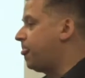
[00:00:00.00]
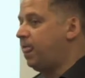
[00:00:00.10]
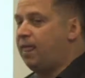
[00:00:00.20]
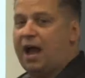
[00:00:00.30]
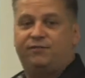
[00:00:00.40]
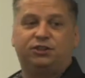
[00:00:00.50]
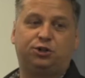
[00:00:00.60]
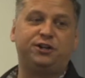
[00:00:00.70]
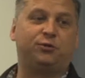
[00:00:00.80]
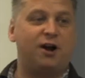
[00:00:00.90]
I even
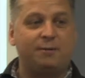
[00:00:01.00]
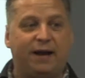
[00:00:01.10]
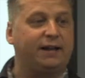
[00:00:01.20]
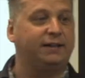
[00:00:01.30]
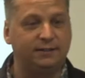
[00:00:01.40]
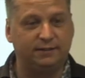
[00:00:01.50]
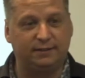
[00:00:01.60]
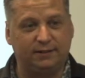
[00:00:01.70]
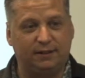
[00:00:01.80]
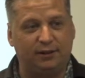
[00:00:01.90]
joined a rock band.
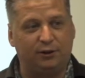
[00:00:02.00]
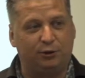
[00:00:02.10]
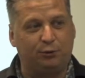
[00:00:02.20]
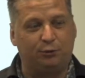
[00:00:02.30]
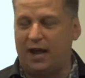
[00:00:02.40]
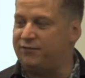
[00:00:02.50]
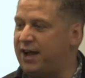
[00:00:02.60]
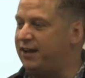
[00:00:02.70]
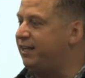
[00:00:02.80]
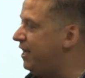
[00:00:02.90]
We haven't
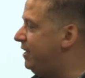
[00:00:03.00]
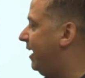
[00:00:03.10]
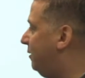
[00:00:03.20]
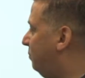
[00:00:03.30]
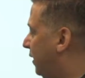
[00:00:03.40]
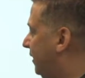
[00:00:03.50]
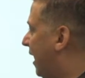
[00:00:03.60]
had a gig yet, but